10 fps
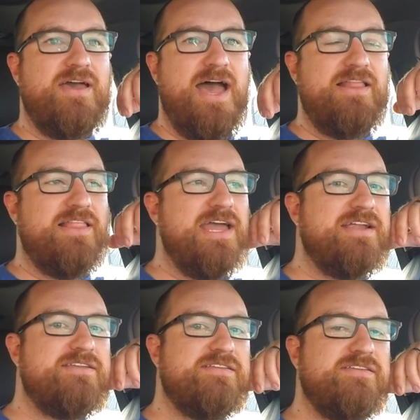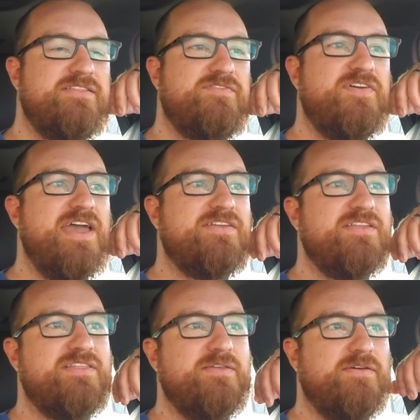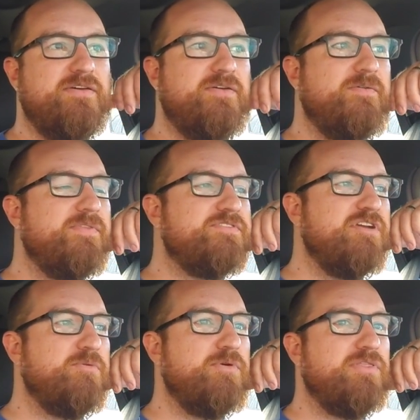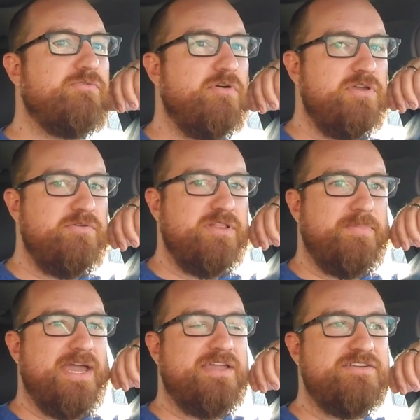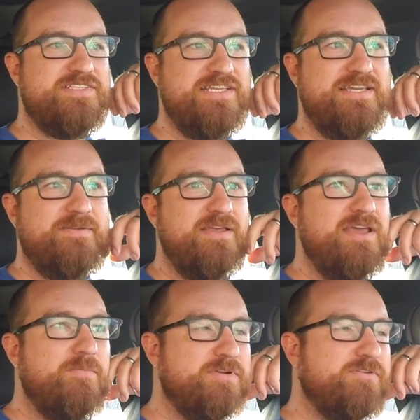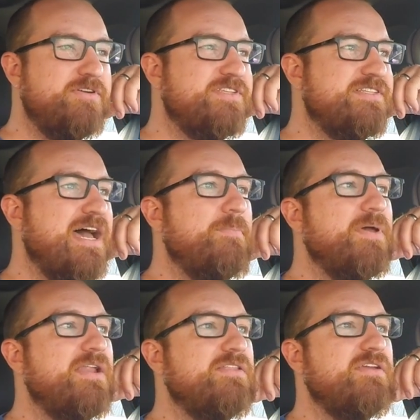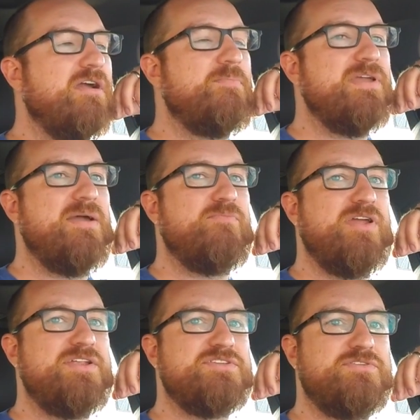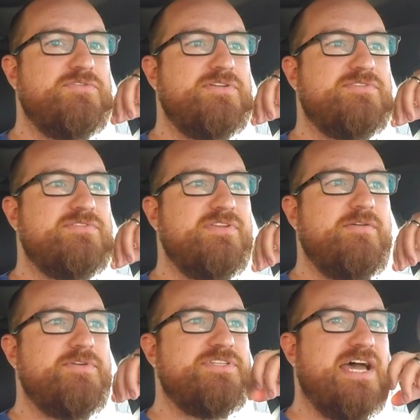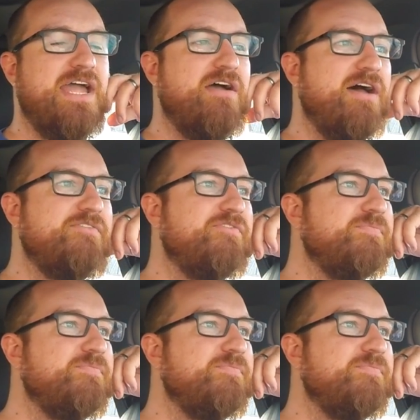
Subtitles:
I liked the fact that the turbo would throw you in the back of your seat, but towards the top end of the RPM range, you know, it would die off.